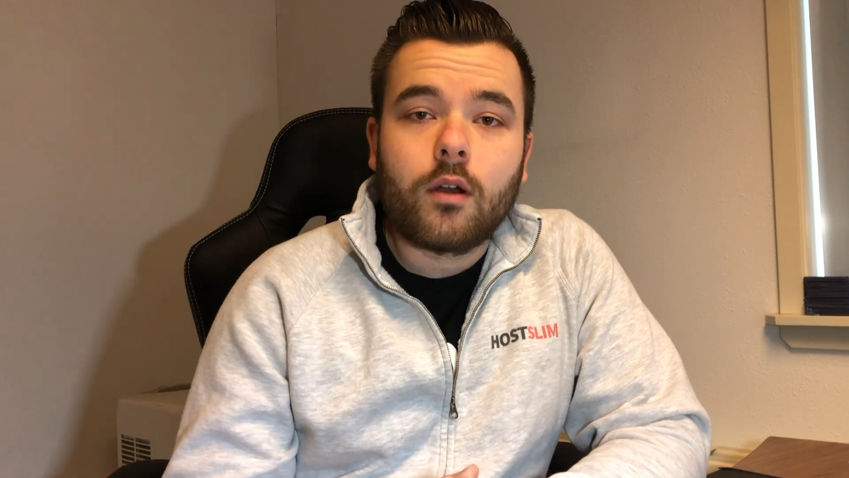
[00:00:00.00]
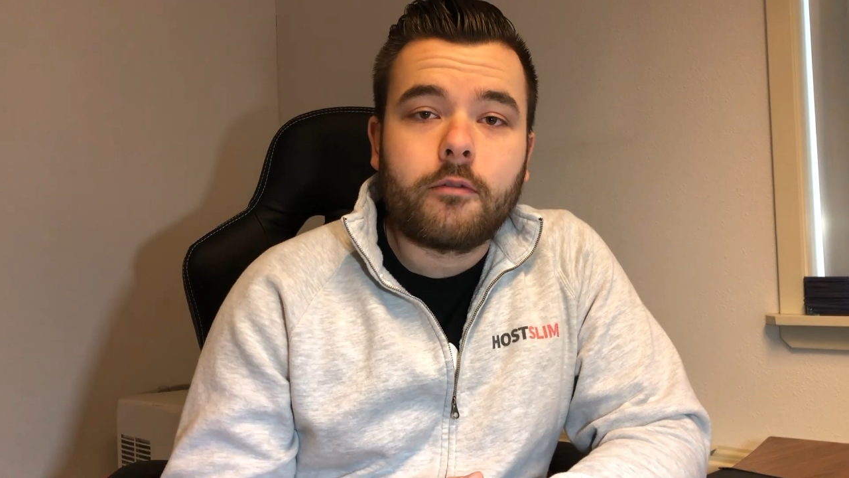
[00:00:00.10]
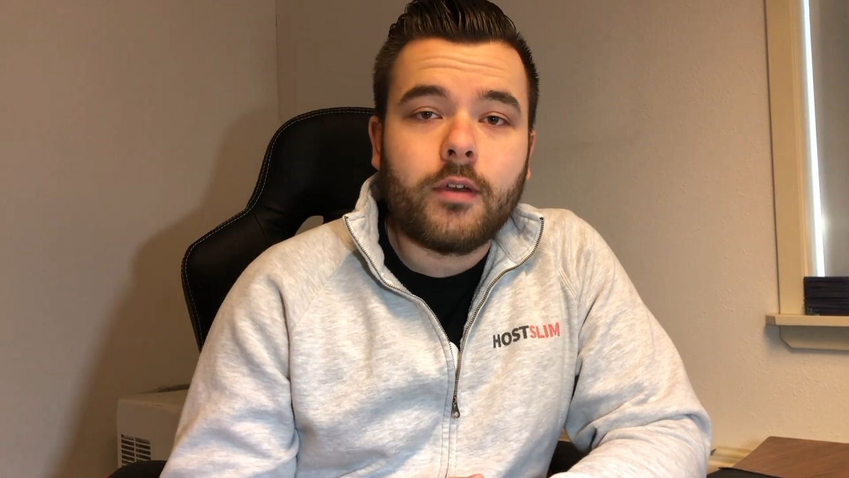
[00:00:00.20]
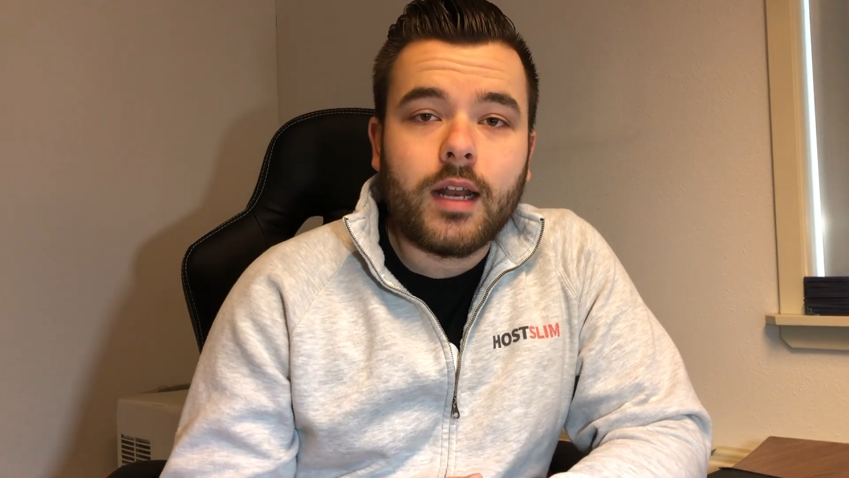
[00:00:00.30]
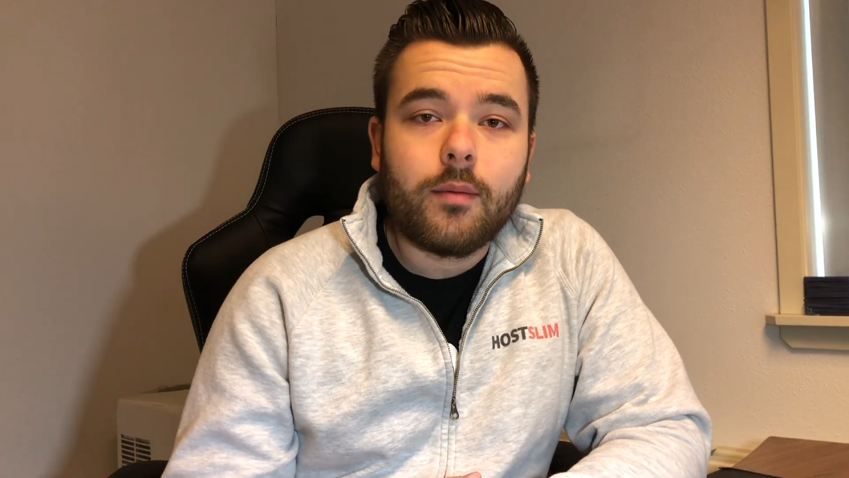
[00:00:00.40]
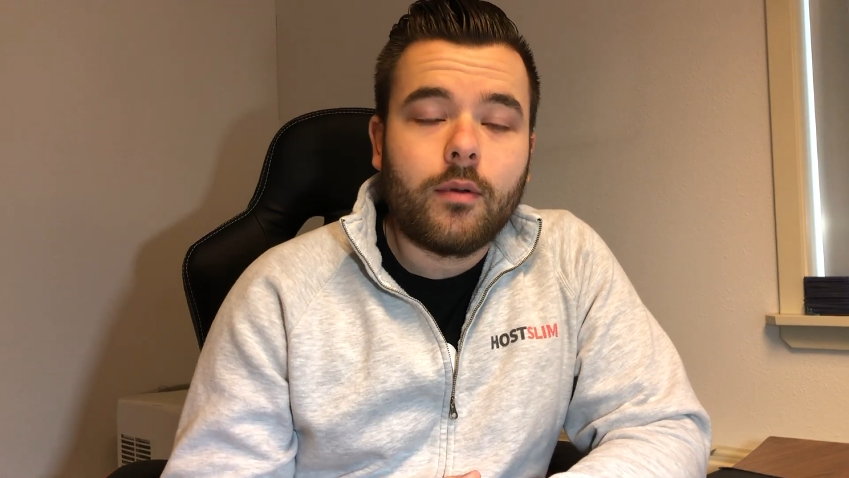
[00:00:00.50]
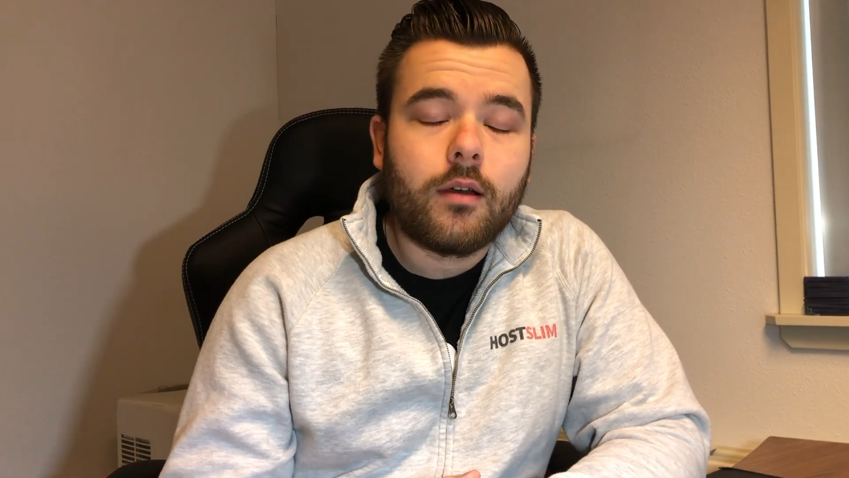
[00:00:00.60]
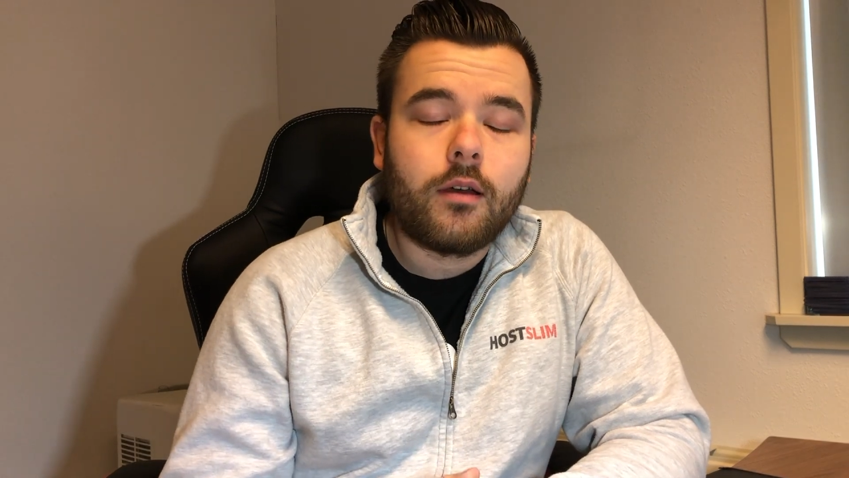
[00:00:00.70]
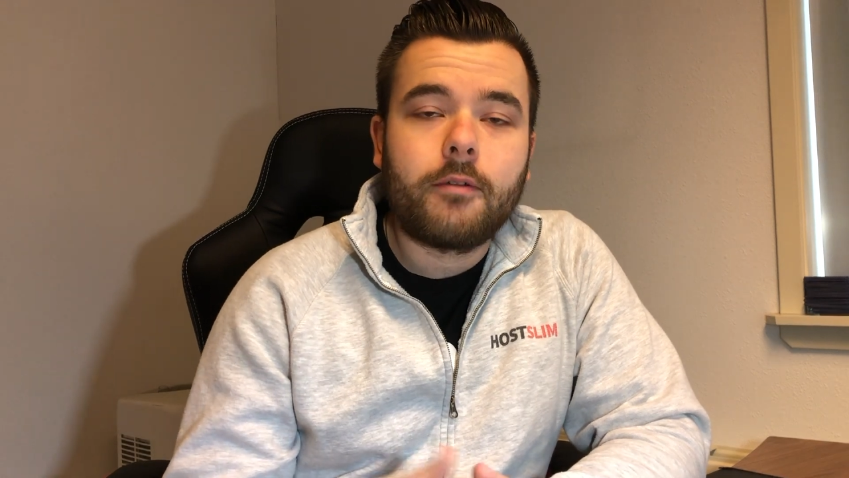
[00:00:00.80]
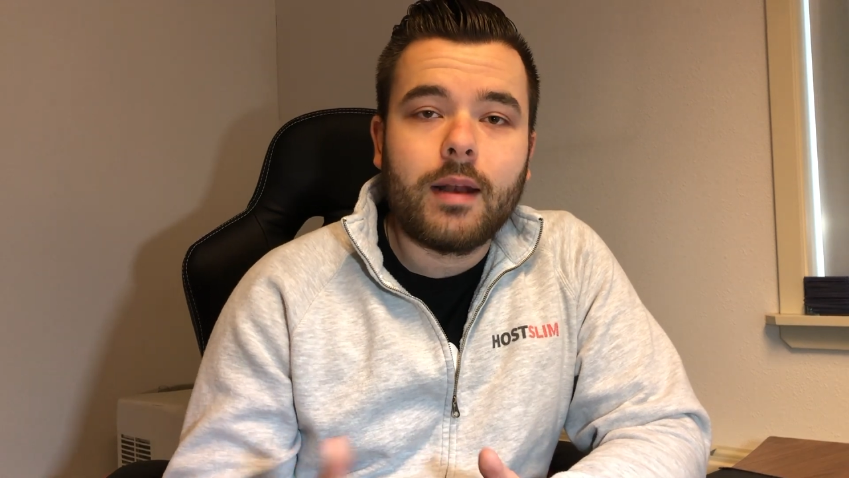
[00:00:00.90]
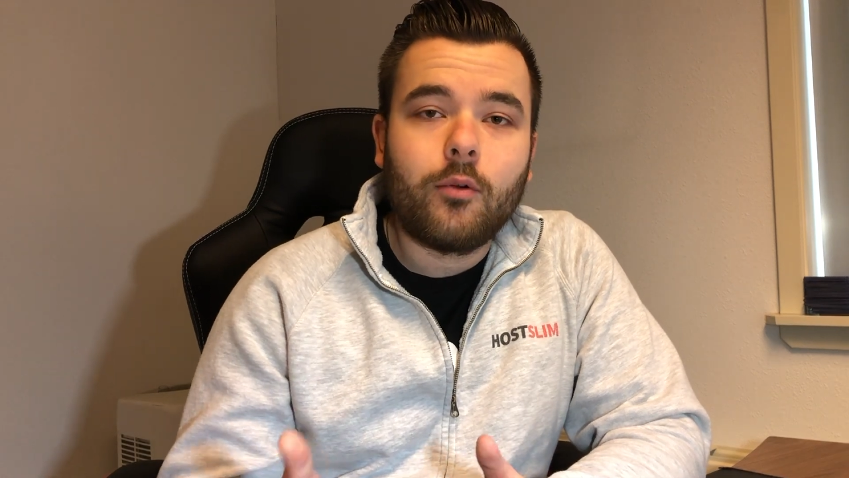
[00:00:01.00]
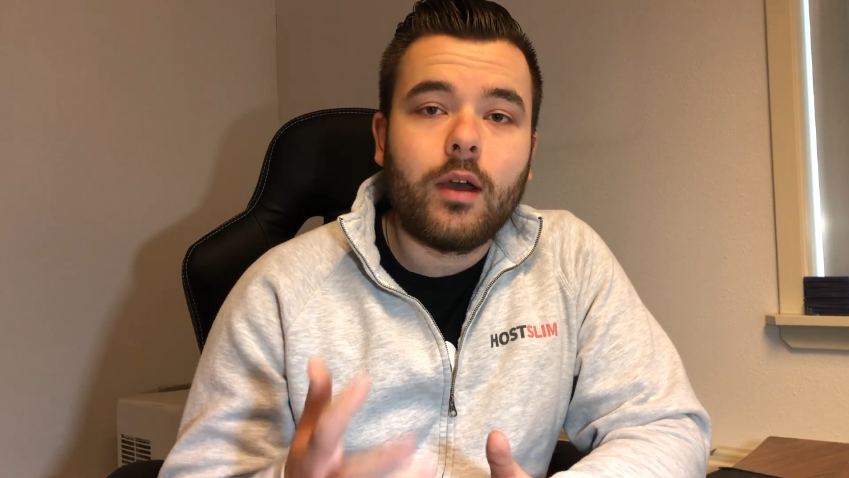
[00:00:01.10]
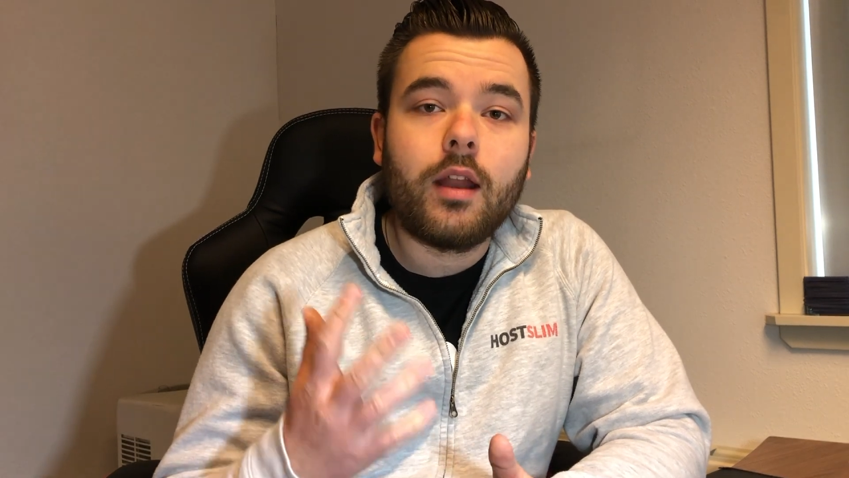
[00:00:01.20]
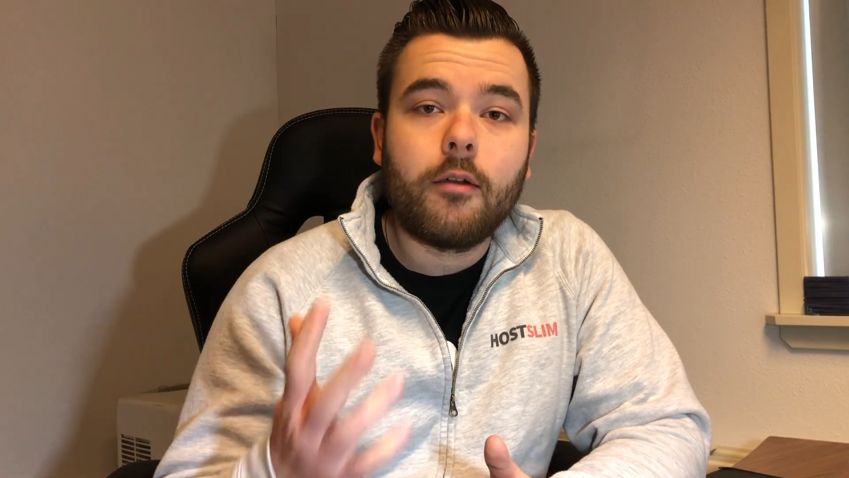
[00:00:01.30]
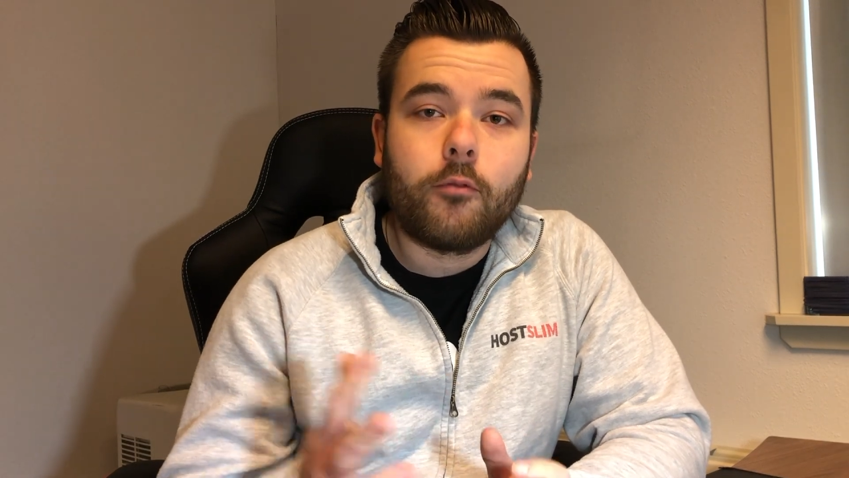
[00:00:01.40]
available
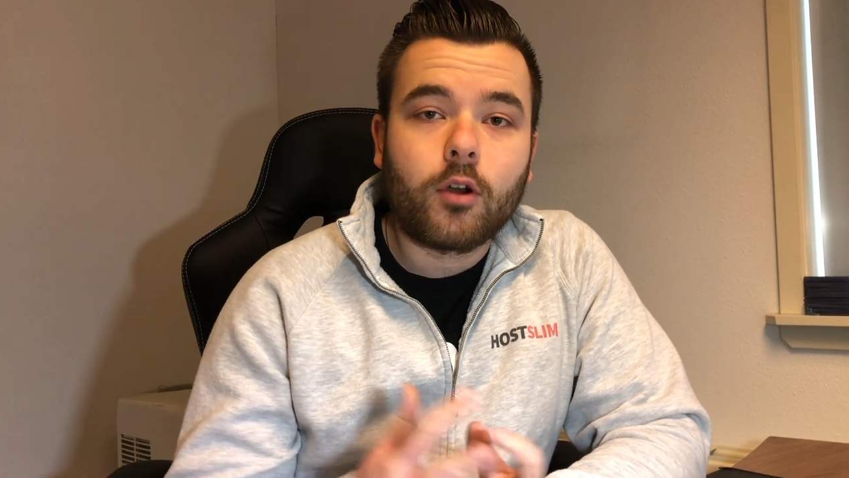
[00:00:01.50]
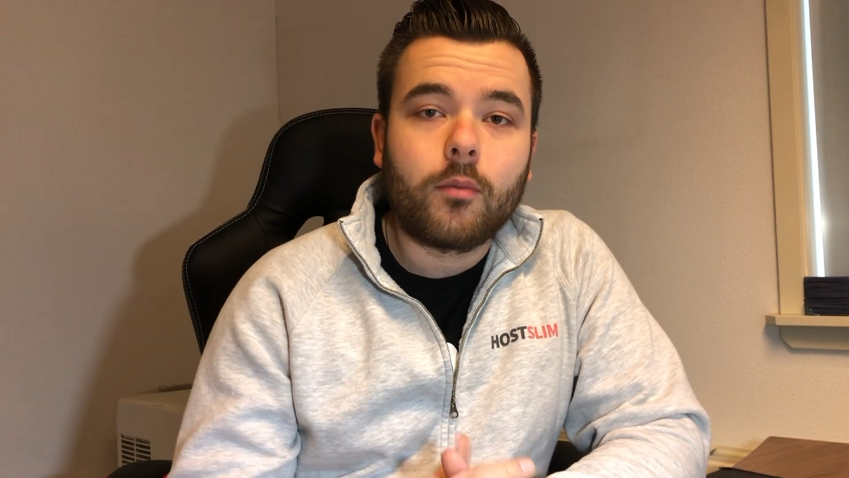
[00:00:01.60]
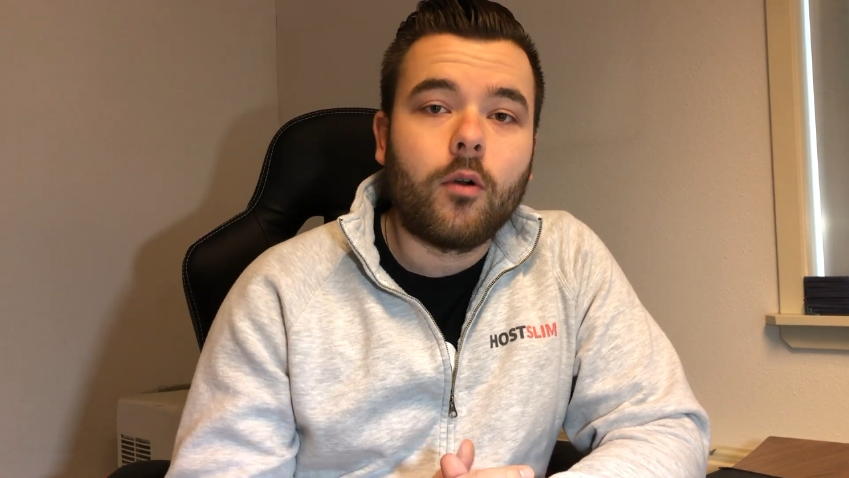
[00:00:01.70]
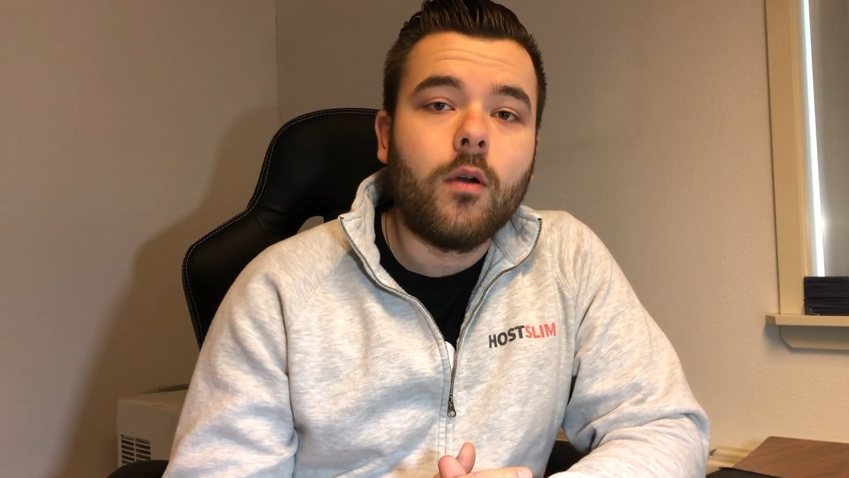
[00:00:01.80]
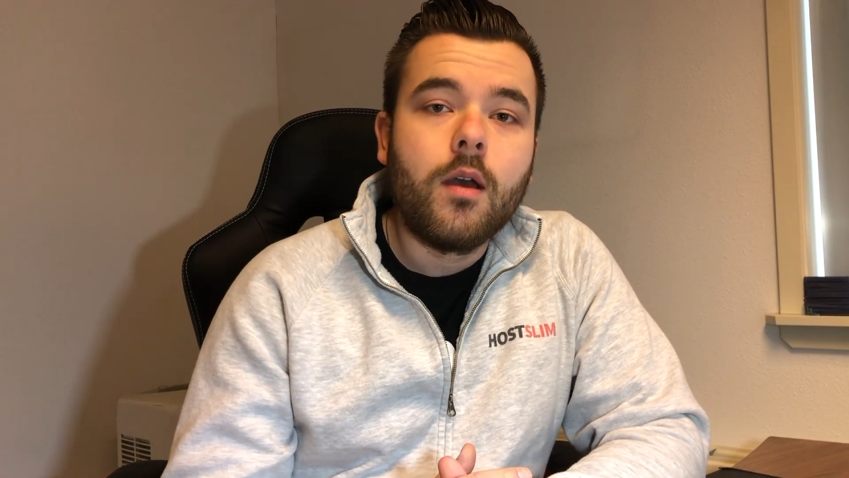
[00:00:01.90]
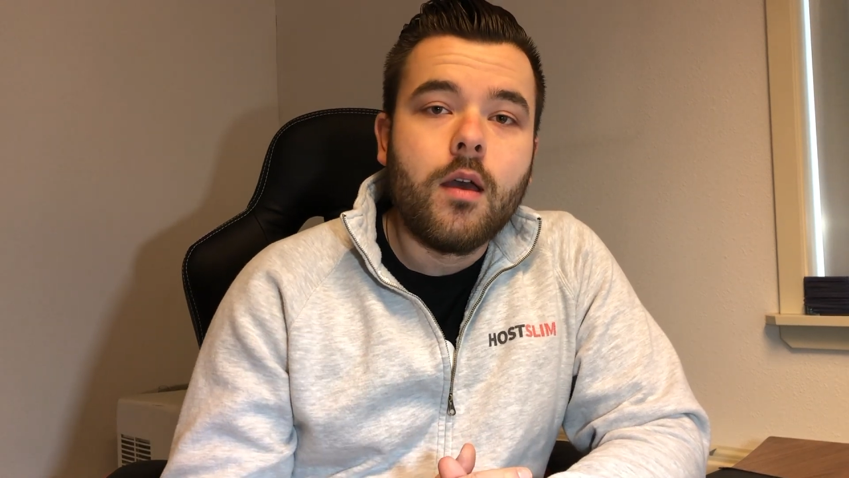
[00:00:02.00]
and affordable.